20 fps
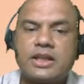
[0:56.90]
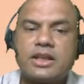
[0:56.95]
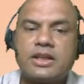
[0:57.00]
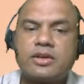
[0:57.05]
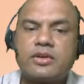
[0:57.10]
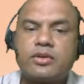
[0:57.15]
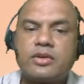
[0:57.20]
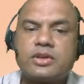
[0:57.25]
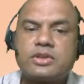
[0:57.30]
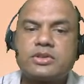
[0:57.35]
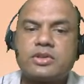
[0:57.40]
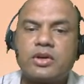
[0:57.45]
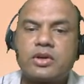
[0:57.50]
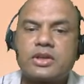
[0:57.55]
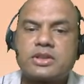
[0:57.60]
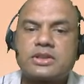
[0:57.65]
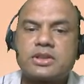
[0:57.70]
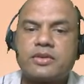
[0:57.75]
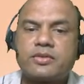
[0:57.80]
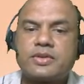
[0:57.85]
goods
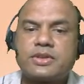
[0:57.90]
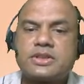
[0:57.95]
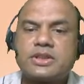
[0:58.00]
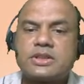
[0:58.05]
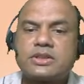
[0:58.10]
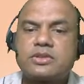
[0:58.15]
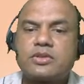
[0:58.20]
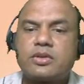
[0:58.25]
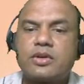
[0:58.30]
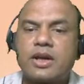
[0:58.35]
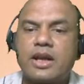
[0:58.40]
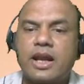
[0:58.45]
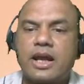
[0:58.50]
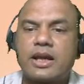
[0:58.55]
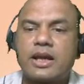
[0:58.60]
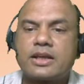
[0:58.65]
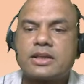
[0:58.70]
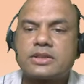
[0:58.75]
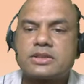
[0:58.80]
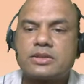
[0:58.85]
or services to
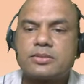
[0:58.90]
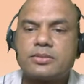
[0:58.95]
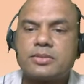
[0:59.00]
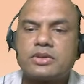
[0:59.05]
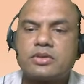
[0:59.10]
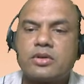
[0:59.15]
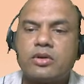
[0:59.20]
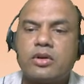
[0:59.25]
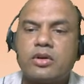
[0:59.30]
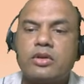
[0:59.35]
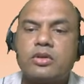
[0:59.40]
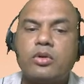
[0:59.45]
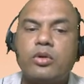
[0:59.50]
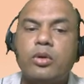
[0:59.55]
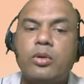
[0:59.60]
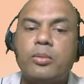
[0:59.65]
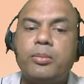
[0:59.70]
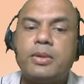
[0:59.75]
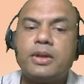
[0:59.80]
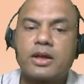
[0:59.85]
track customers on
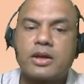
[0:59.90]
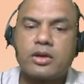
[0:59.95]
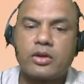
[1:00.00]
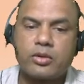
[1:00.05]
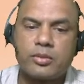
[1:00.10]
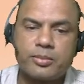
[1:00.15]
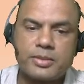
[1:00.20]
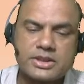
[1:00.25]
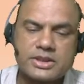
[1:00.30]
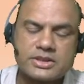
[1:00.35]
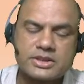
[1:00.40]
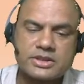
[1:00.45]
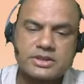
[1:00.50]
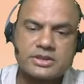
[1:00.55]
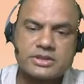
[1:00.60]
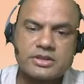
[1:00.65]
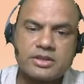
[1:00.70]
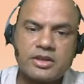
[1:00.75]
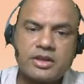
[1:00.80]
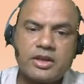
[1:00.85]
open account
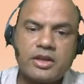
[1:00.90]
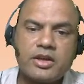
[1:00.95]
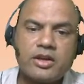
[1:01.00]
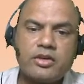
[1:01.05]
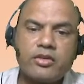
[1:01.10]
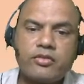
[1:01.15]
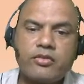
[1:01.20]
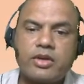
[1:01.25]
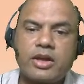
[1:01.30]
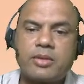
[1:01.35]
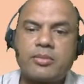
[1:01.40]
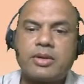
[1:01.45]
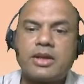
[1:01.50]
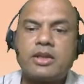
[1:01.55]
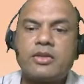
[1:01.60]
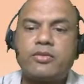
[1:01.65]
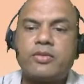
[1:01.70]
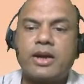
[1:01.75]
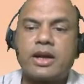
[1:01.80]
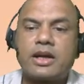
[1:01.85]
basis, whereby
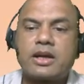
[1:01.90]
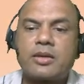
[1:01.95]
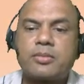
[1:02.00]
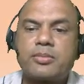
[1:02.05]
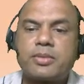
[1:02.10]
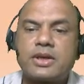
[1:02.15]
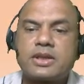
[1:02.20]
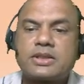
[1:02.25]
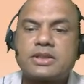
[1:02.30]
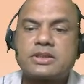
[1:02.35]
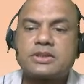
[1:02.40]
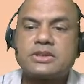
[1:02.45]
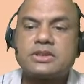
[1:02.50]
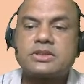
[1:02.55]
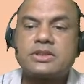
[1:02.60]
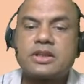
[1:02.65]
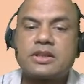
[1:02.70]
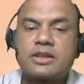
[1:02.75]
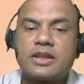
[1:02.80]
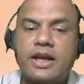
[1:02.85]
the factor
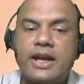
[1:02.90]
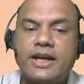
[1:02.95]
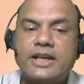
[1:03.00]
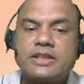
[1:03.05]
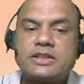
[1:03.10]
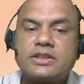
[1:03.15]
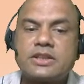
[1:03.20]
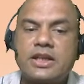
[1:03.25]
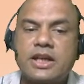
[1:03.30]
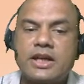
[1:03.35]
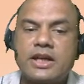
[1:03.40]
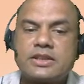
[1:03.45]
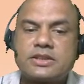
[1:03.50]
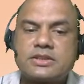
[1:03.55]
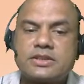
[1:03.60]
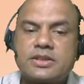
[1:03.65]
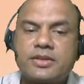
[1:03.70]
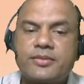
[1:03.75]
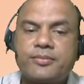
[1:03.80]
purchases the client's debts,